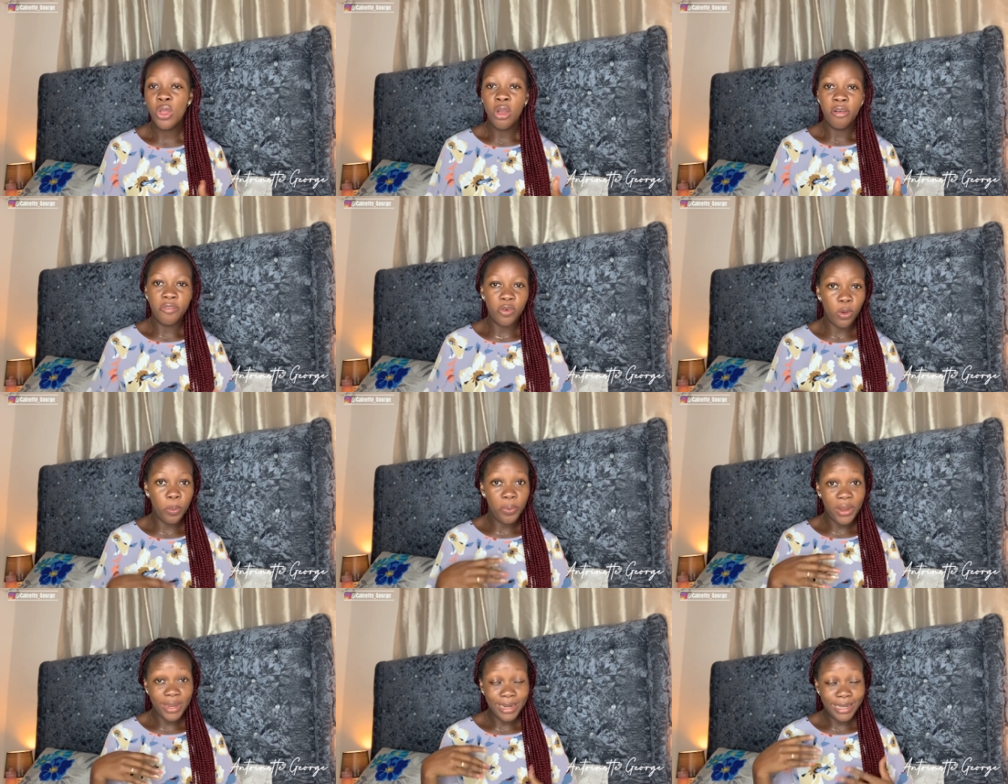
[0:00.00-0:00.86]
fall
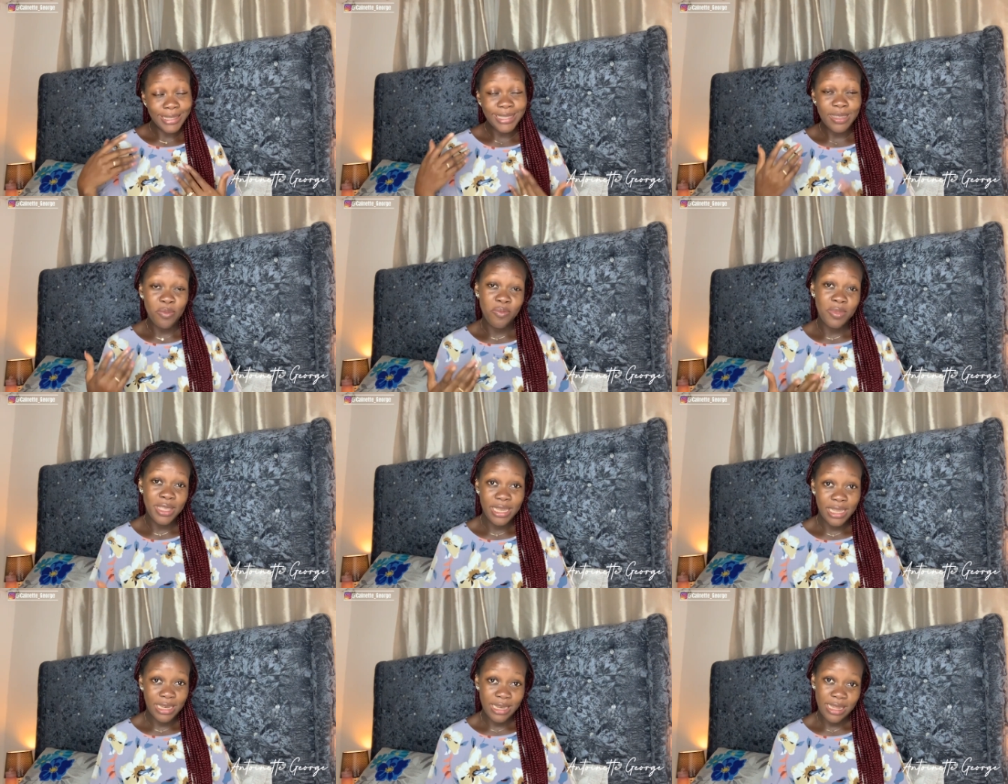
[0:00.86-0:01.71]
pregnant
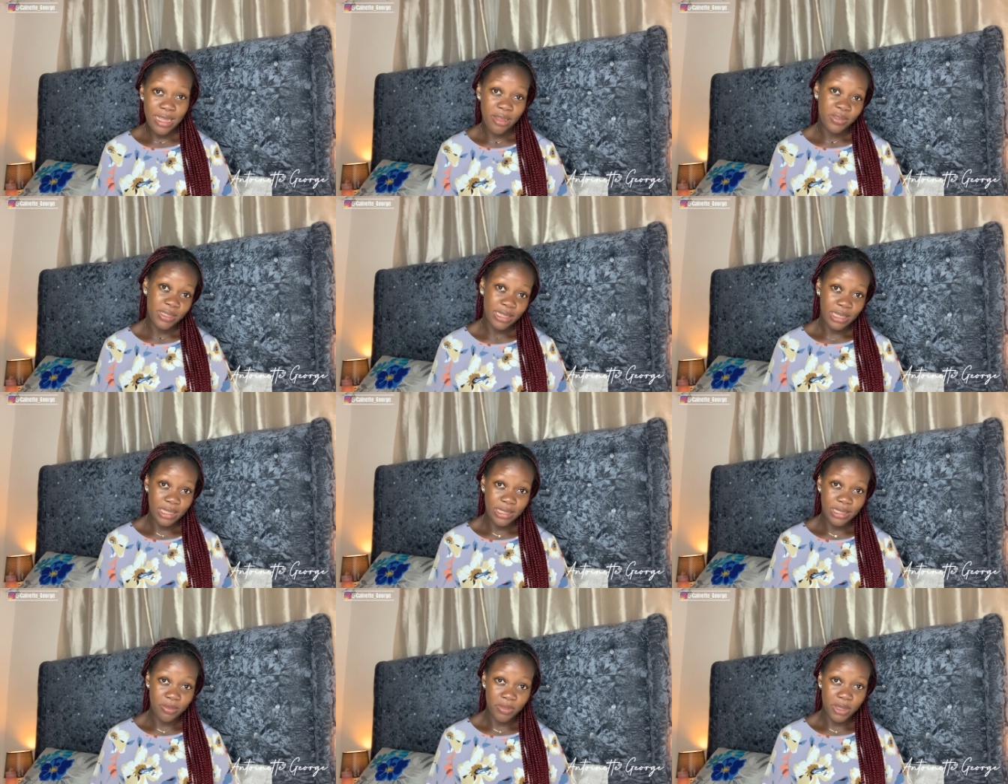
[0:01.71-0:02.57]
immediately after
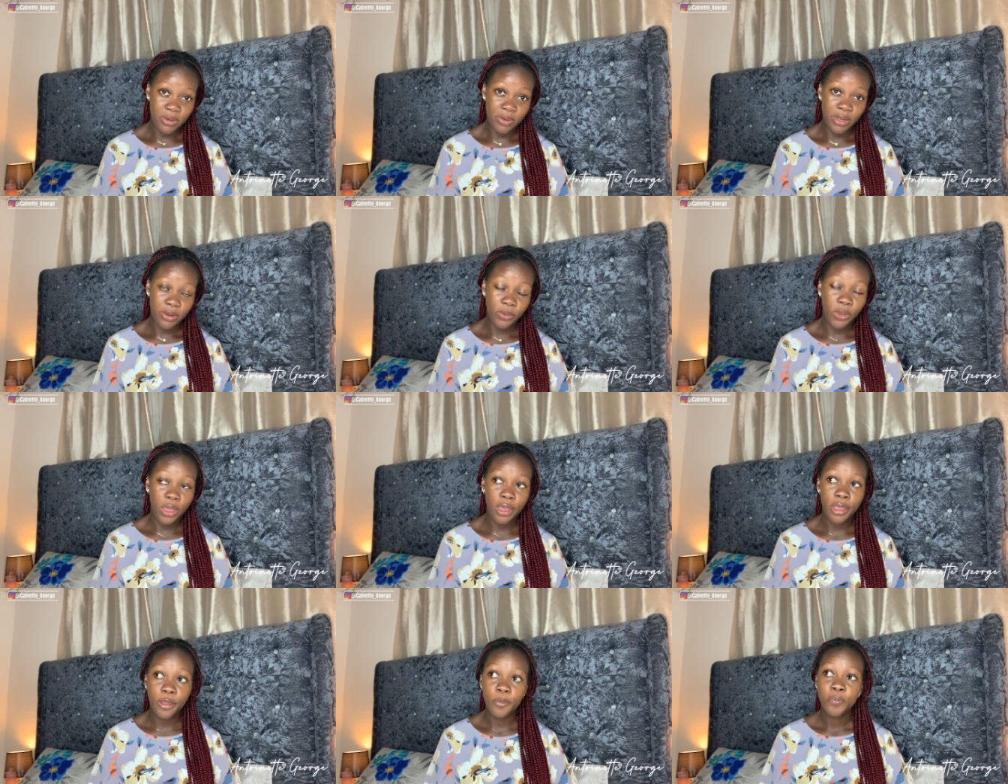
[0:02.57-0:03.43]
getting married,
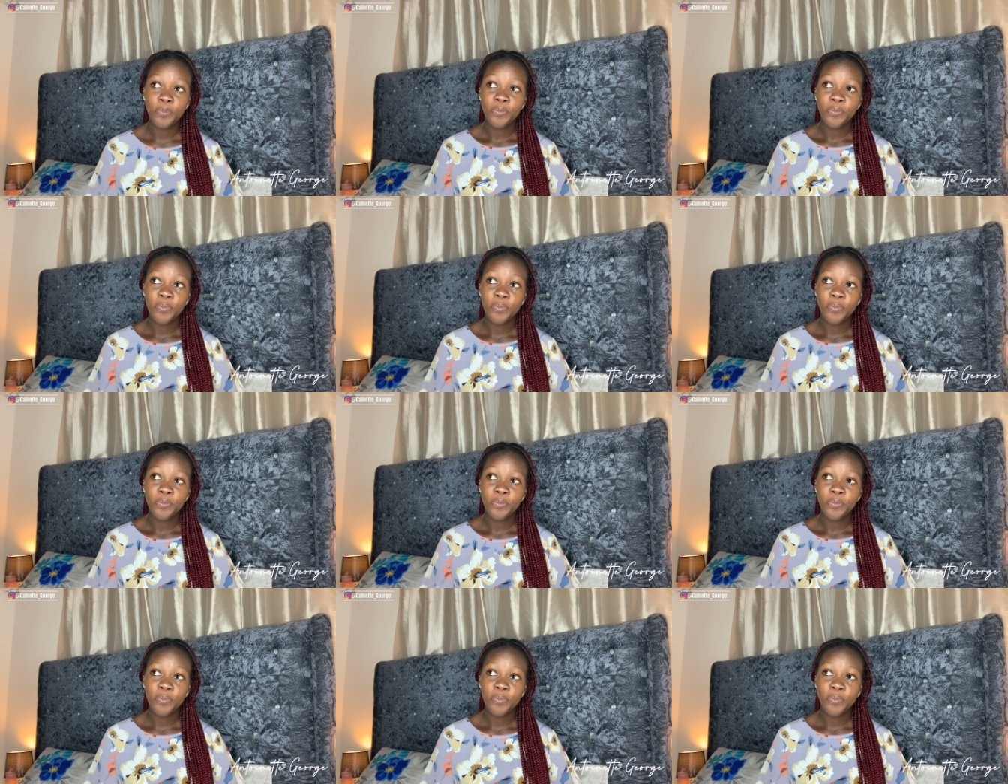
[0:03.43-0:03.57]
okay?